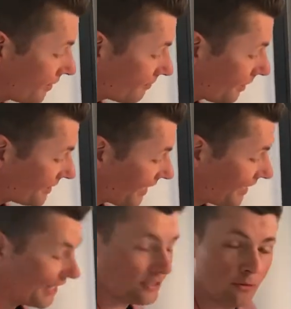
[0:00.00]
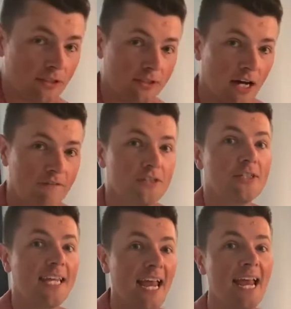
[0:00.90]
By saying that sort of stuff,
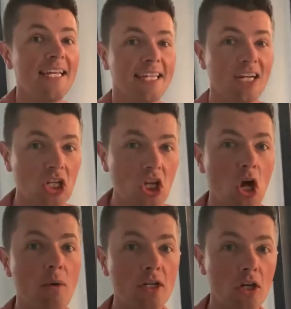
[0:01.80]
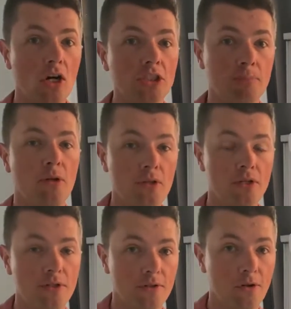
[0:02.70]
you can get a lower cost per
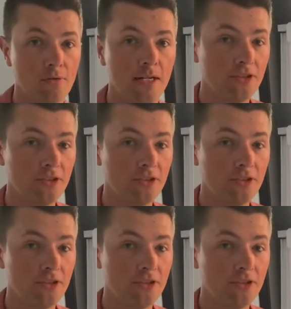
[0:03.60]
unit, all right?